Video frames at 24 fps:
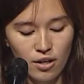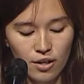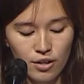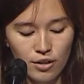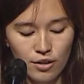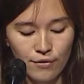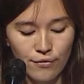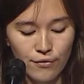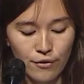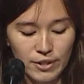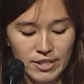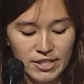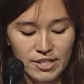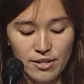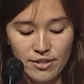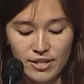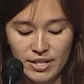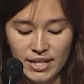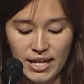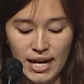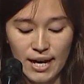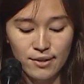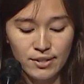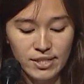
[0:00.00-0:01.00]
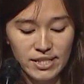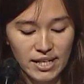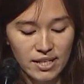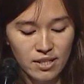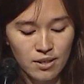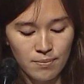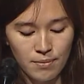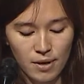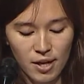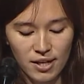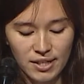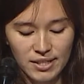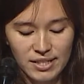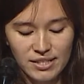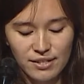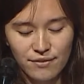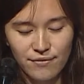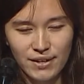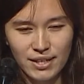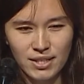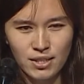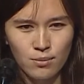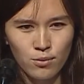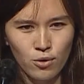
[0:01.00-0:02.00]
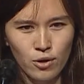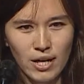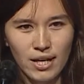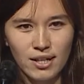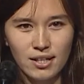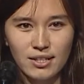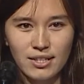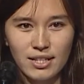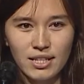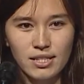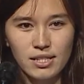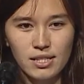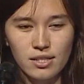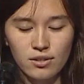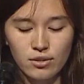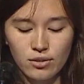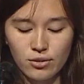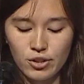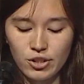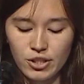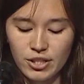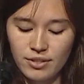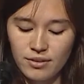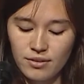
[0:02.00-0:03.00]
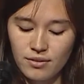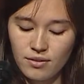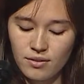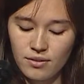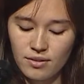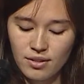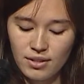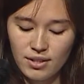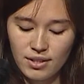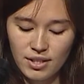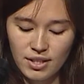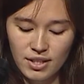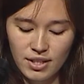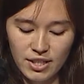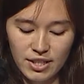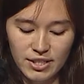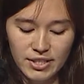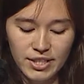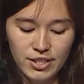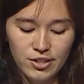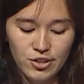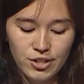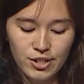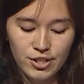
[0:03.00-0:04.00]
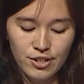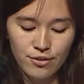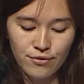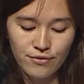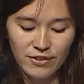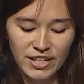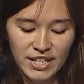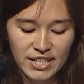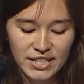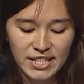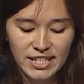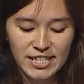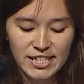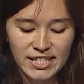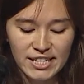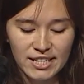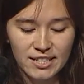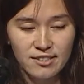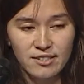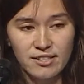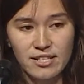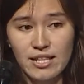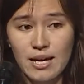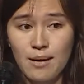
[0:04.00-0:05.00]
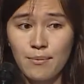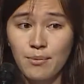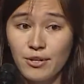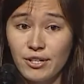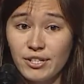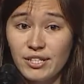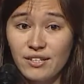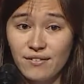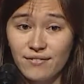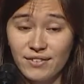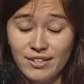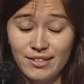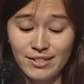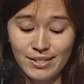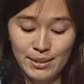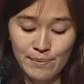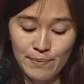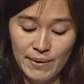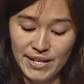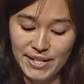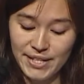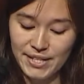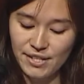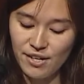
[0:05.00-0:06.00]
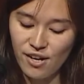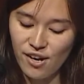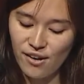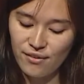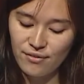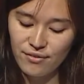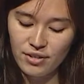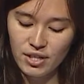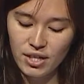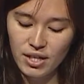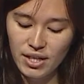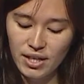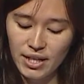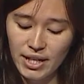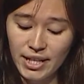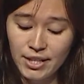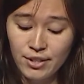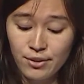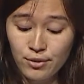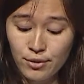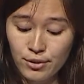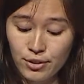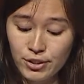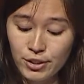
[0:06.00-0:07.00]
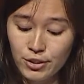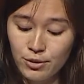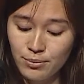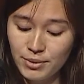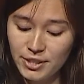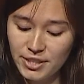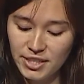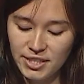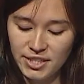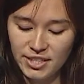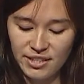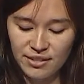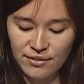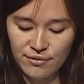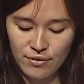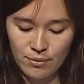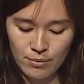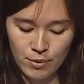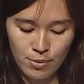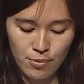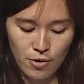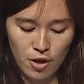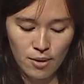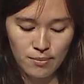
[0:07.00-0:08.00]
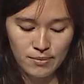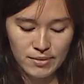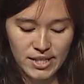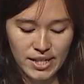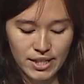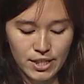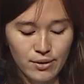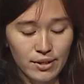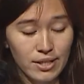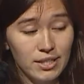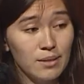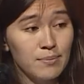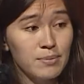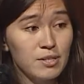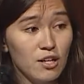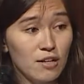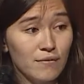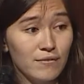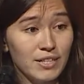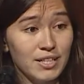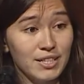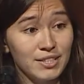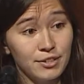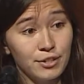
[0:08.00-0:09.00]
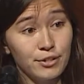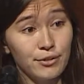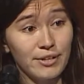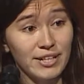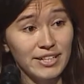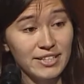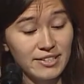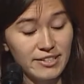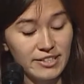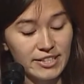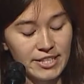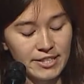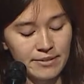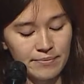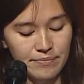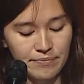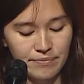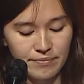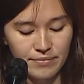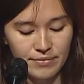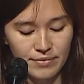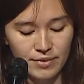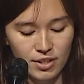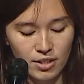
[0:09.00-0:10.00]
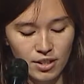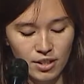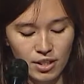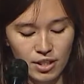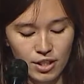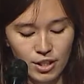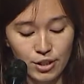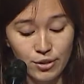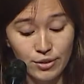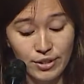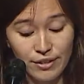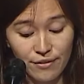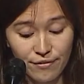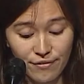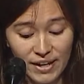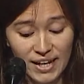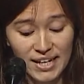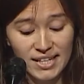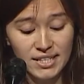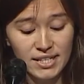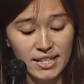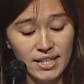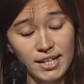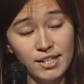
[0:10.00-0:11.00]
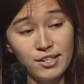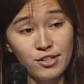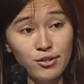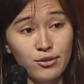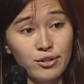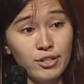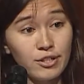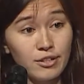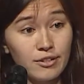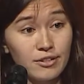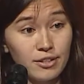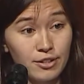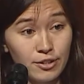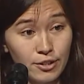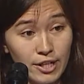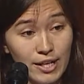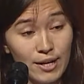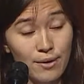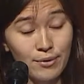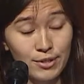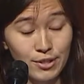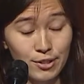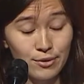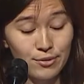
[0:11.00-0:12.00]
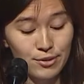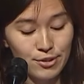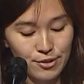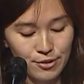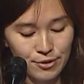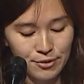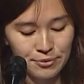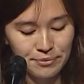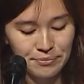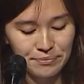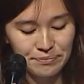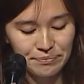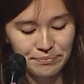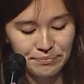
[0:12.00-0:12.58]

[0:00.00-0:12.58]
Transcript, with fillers: You're forced to think outside the box to find a more elegant solution. It teaches you very distinctly that perseverance pays off, and you learn humility from the problems that you end up solving incorrectly. You get fast and you get good at what you do.